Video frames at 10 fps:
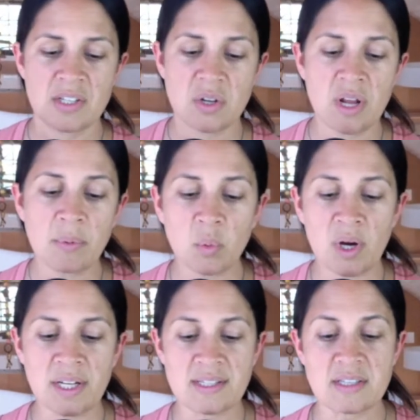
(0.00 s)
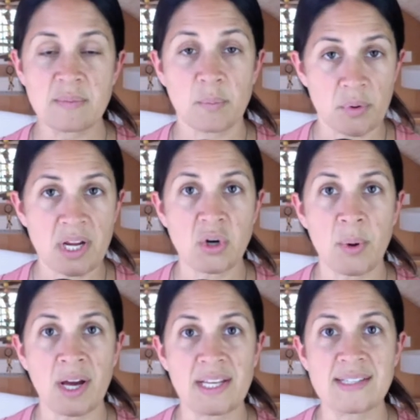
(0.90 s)
So, number one is bring your
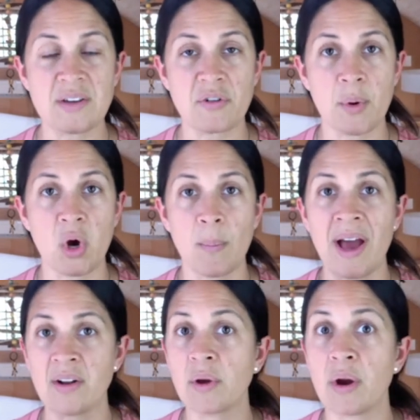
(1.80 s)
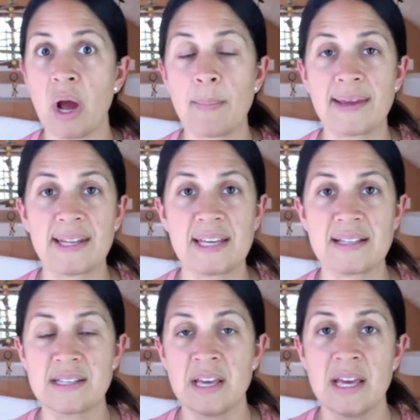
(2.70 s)
potty seat from home. I don't care how big it
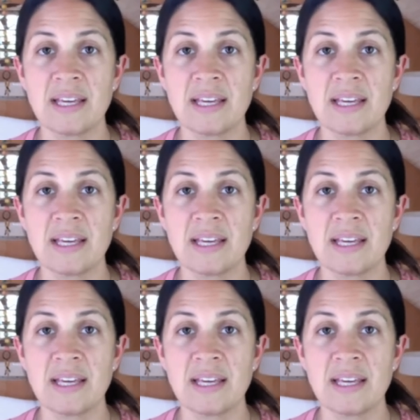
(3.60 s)
is.